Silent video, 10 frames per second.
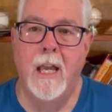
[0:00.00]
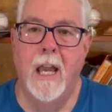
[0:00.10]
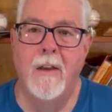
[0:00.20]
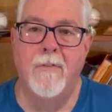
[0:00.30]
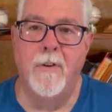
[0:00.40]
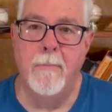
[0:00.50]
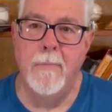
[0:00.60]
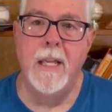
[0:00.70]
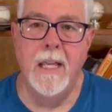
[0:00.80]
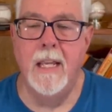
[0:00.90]
And for
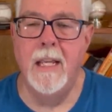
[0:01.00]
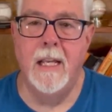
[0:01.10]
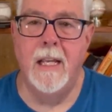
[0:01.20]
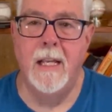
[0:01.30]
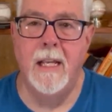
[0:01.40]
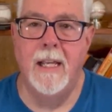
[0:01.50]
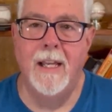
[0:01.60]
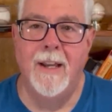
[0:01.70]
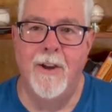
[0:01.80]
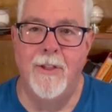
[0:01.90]
me,
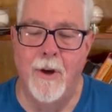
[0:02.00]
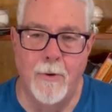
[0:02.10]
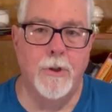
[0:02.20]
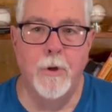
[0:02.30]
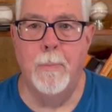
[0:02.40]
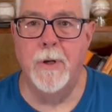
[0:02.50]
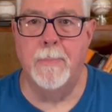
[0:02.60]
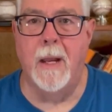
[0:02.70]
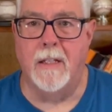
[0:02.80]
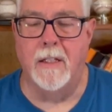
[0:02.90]
those two
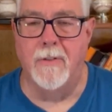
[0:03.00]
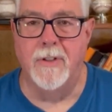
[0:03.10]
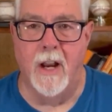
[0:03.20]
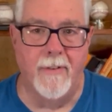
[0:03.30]
perspectives,